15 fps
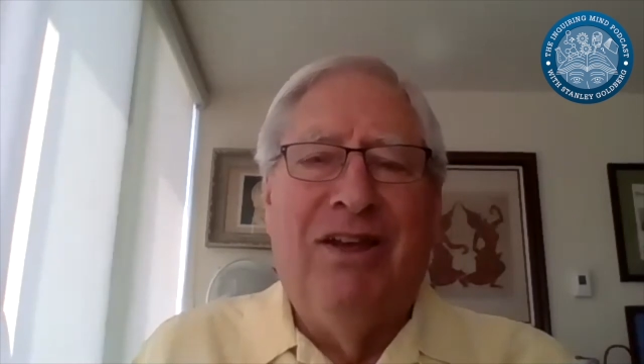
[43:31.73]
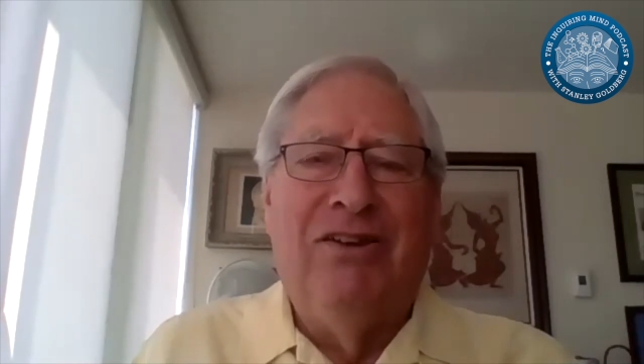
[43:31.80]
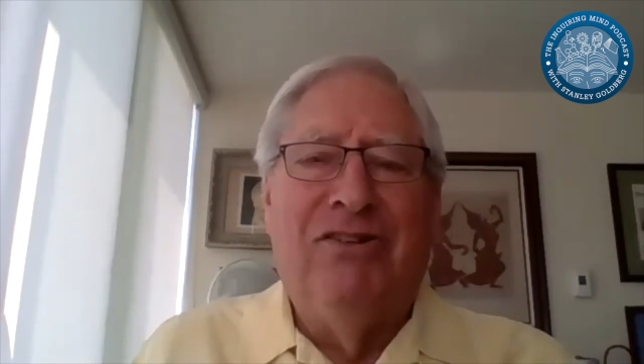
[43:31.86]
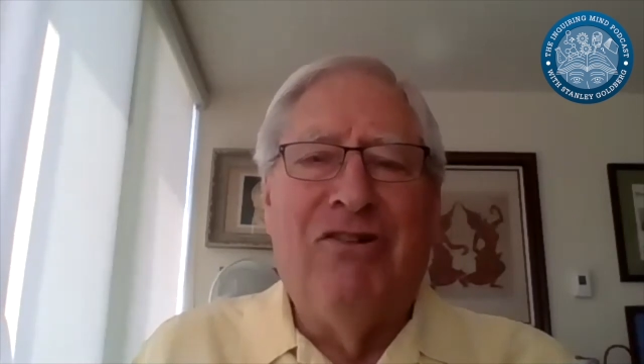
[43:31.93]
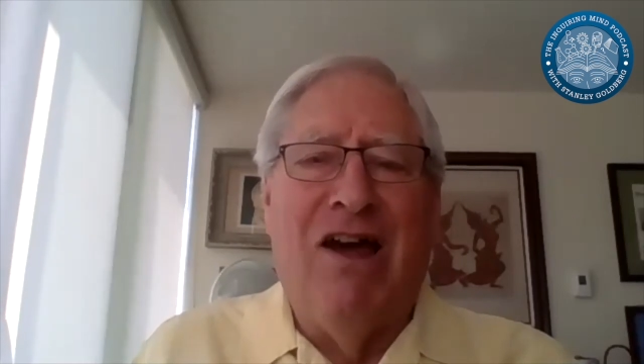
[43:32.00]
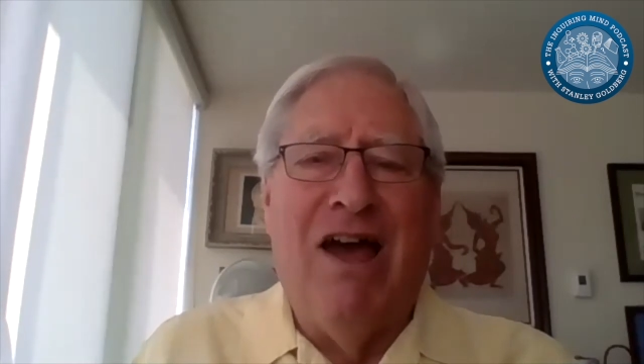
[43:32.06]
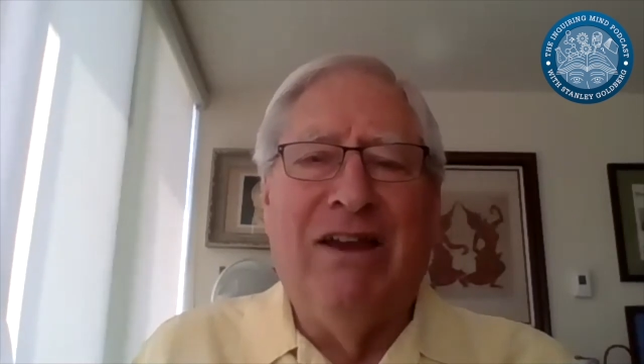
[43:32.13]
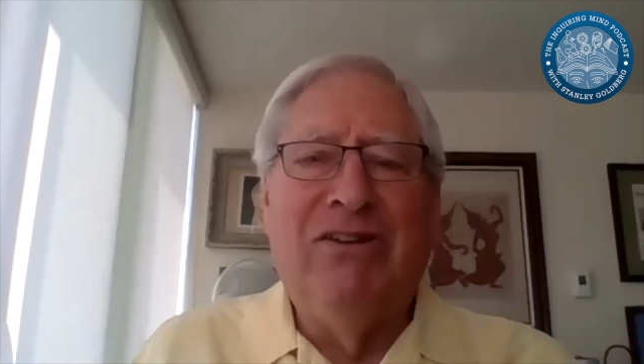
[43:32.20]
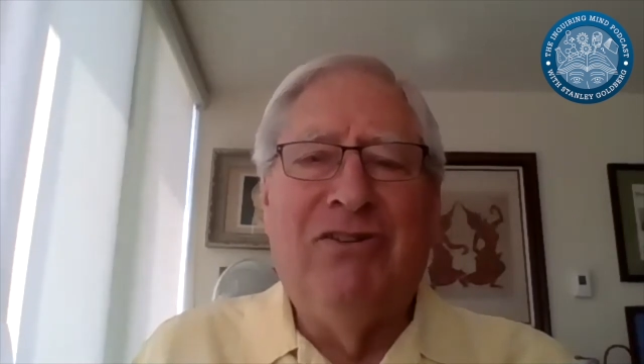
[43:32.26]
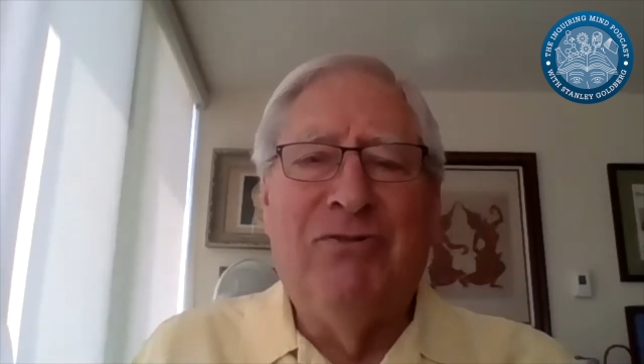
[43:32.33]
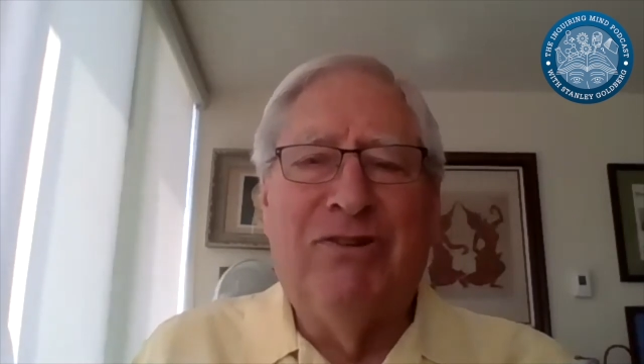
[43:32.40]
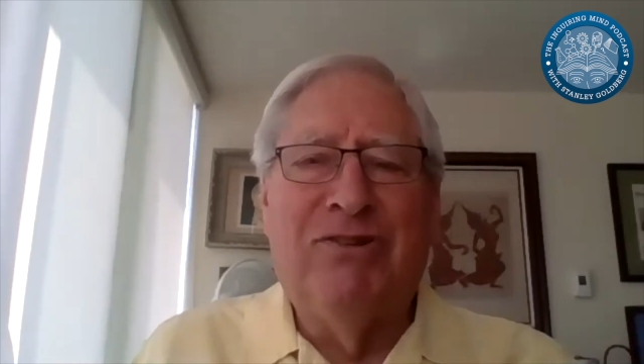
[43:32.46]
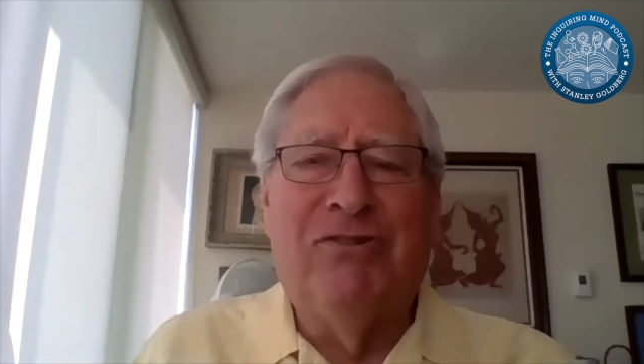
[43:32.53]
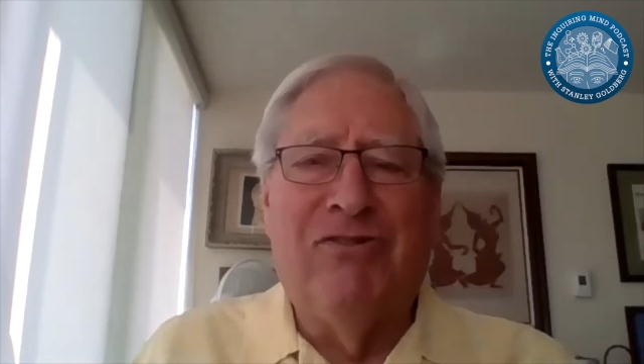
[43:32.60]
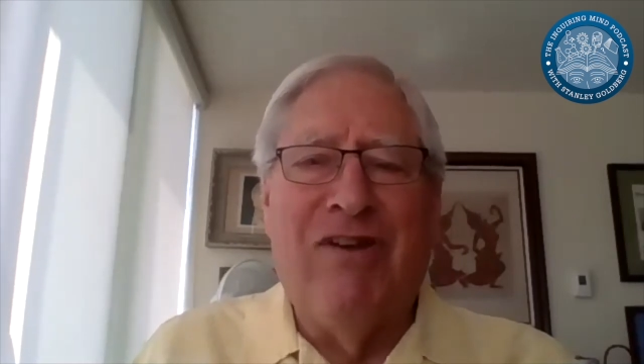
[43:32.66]
trying to
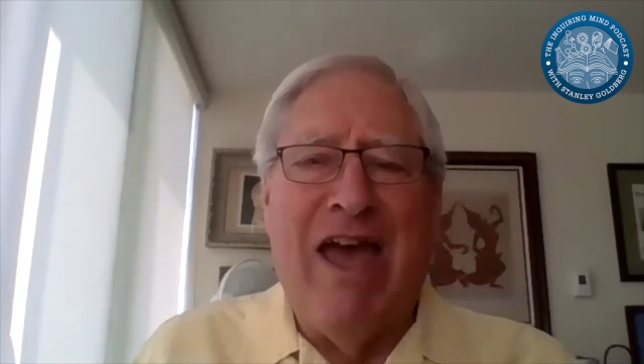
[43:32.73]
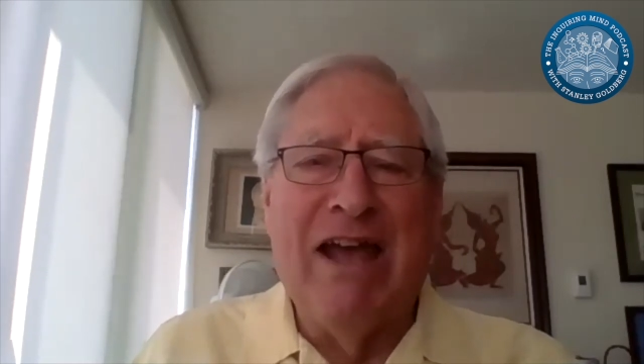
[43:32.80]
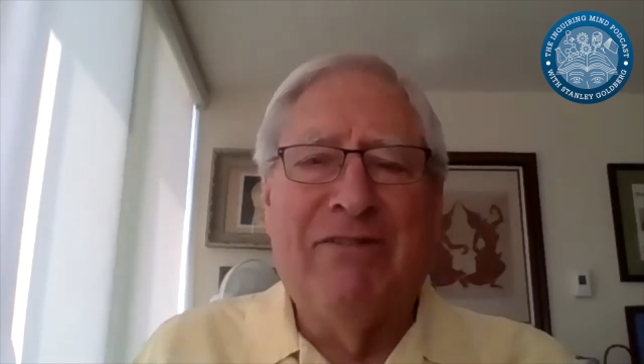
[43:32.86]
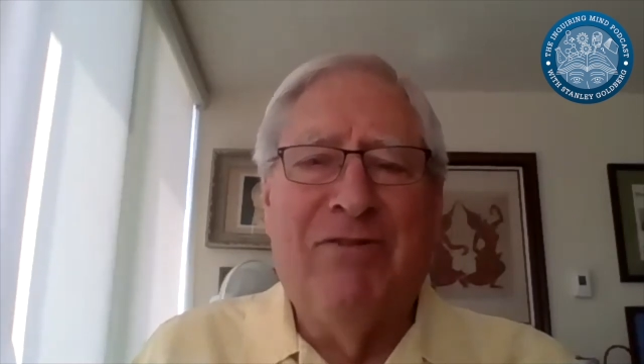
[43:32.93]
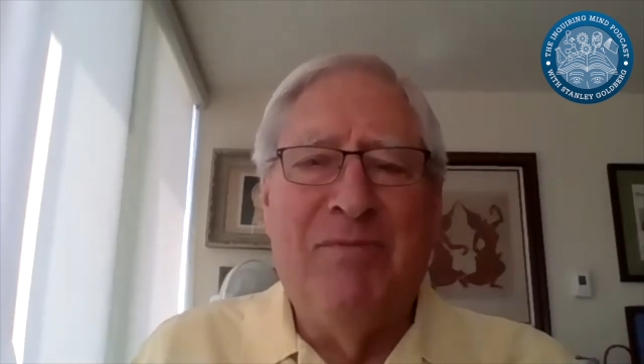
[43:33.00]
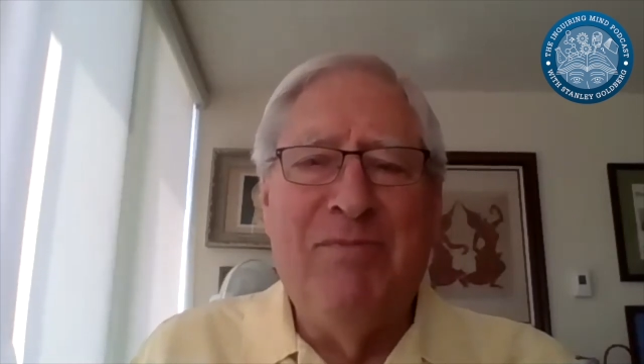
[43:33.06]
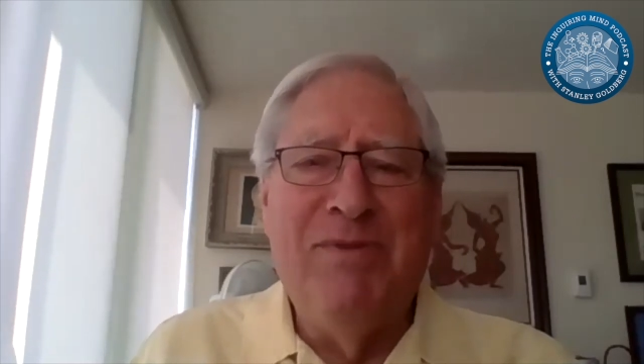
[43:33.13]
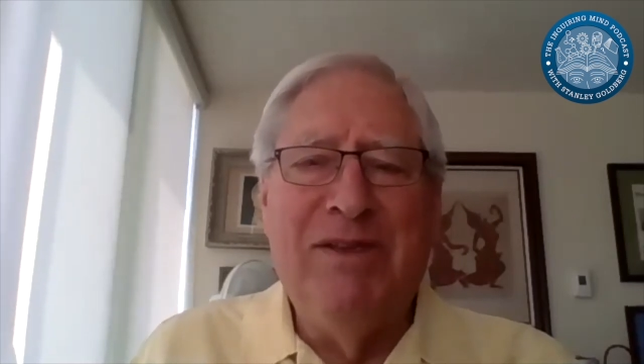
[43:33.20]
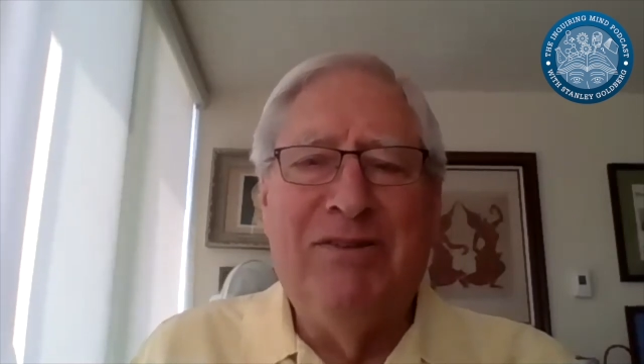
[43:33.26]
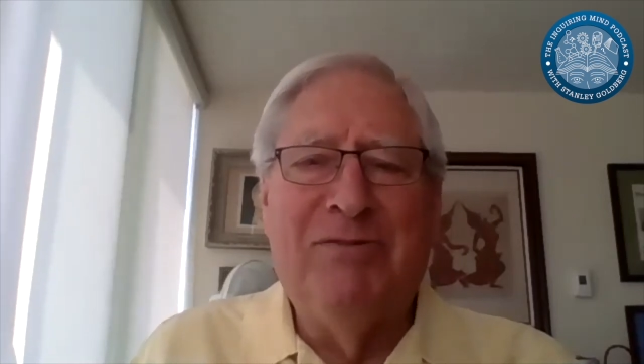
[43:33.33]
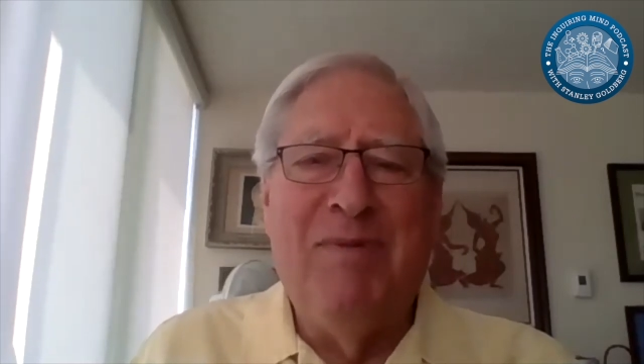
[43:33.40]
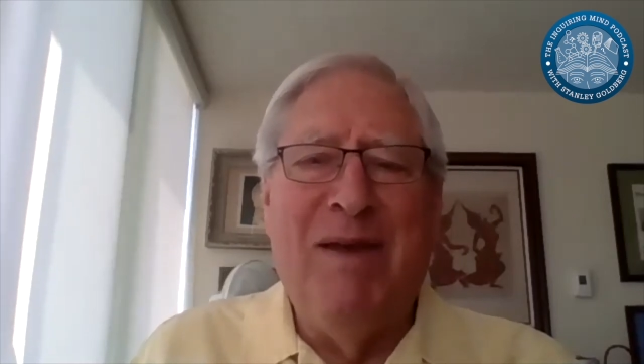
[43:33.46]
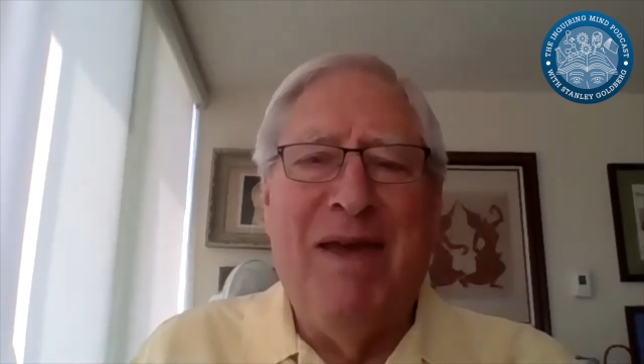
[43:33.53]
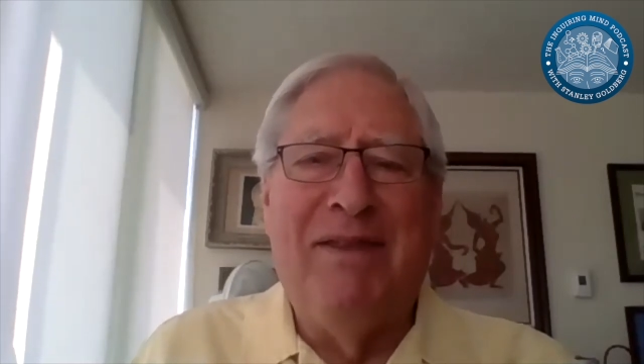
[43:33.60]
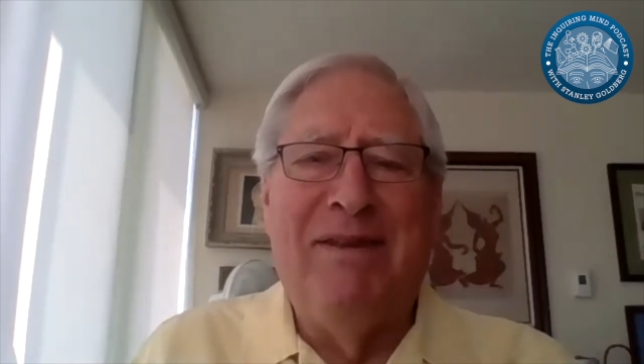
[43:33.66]
extract from these
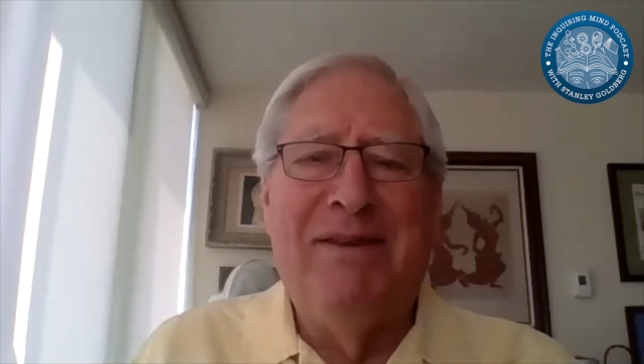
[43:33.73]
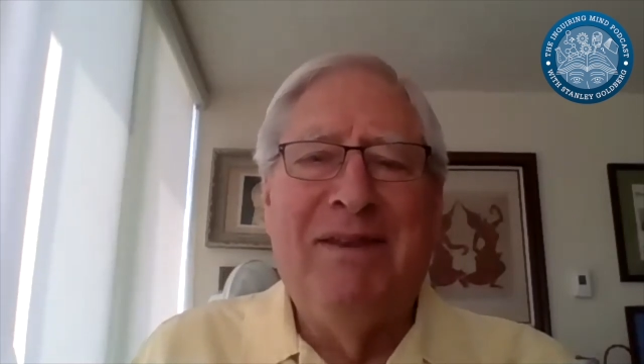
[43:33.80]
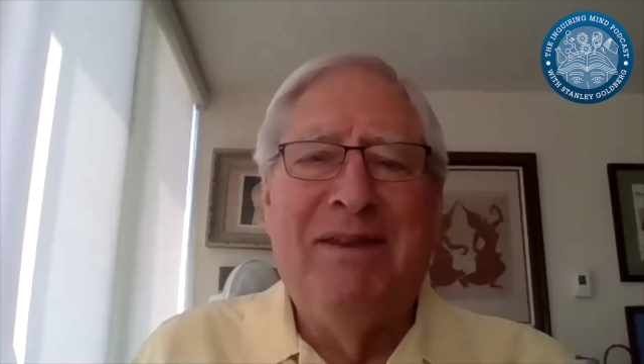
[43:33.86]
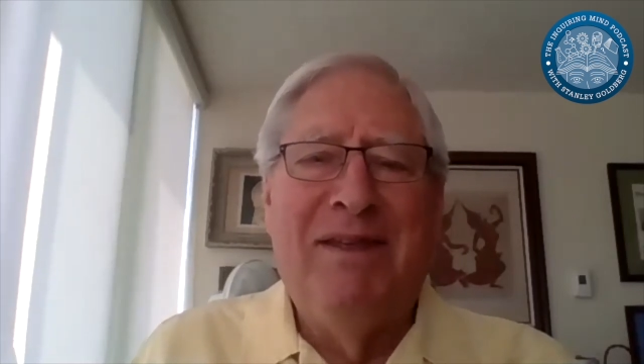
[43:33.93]
men